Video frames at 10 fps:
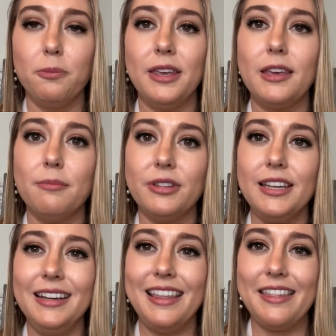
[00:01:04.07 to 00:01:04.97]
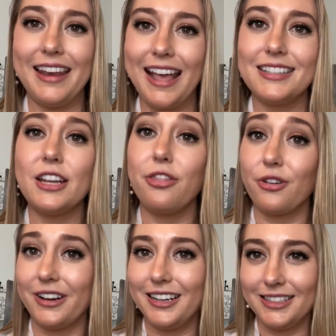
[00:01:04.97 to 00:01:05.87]
will be completed in the next
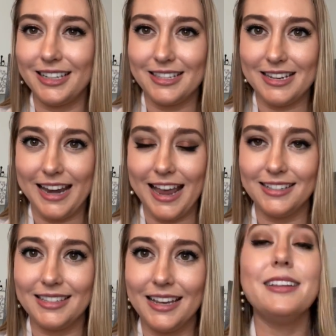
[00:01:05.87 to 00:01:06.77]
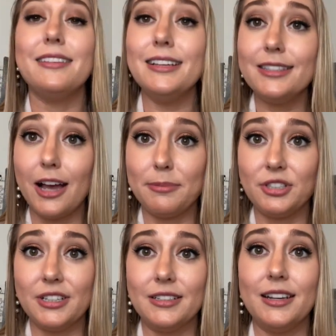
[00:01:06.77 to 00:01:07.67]
30 to 60 days. This
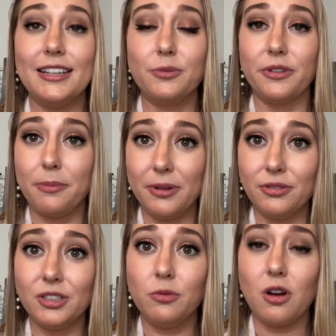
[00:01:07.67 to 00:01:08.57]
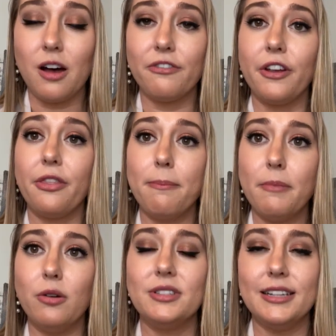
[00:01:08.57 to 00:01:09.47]
option is where the builder will offer the
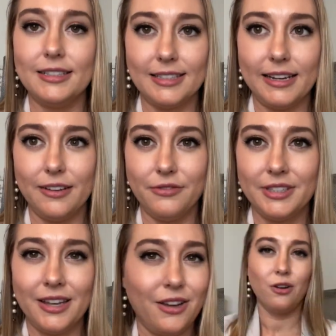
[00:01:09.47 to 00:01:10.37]
most incentives.